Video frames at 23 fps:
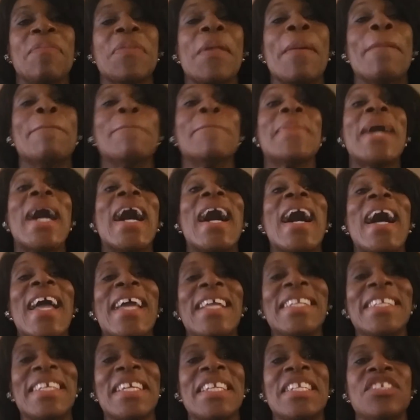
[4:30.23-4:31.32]
the
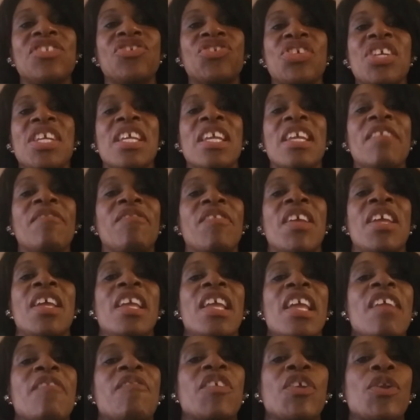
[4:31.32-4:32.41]
mind can achieve
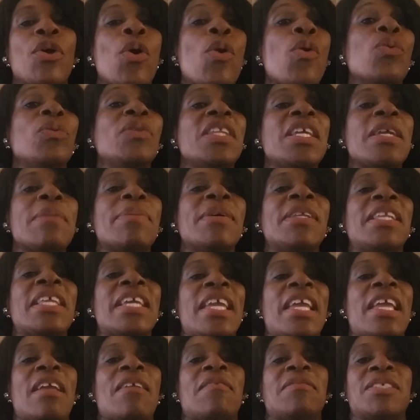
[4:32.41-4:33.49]
if it only
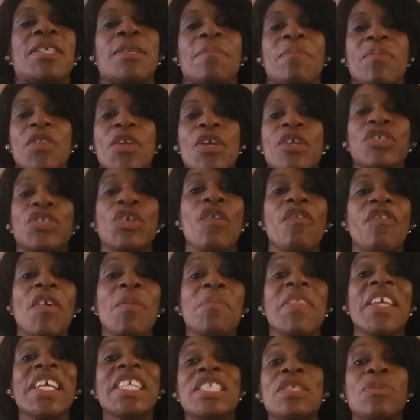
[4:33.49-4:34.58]
believes. So
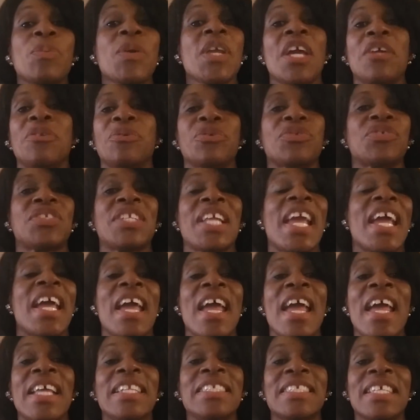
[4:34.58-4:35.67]
from this, we
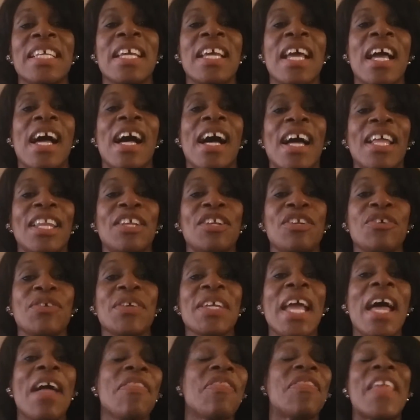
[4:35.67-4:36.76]
understand,
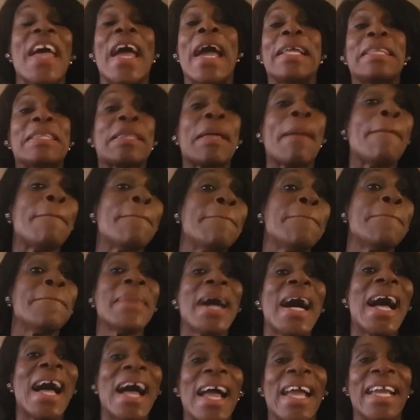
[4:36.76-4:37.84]
hallelujah, that the
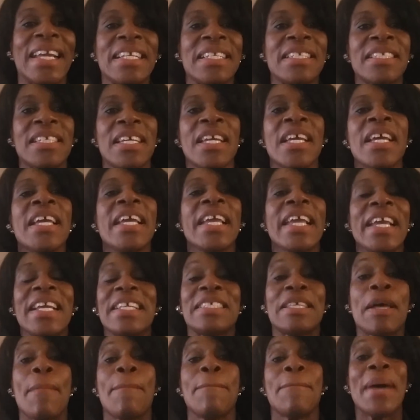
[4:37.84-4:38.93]
mind
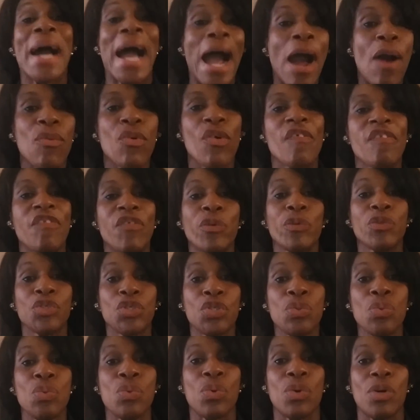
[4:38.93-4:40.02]
is a powerful
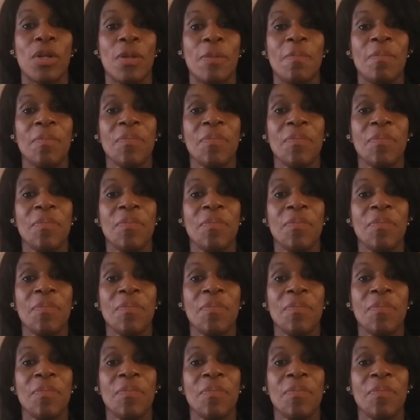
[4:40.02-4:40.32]
tool.